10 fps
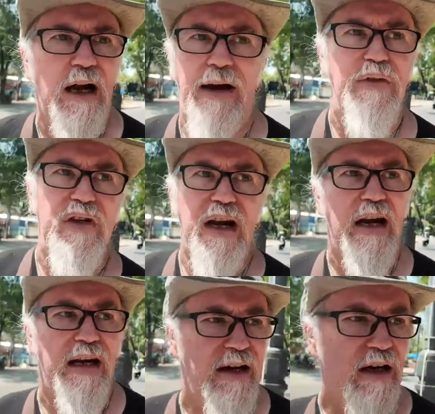I haven't seen
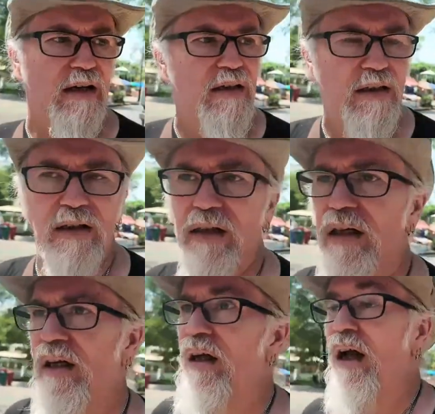any here.
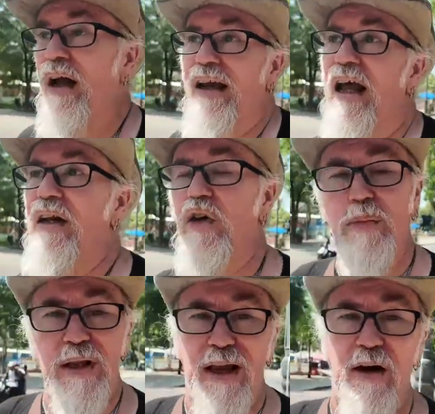Again, it
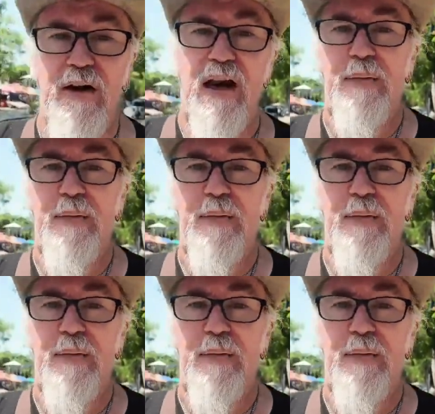could be the area that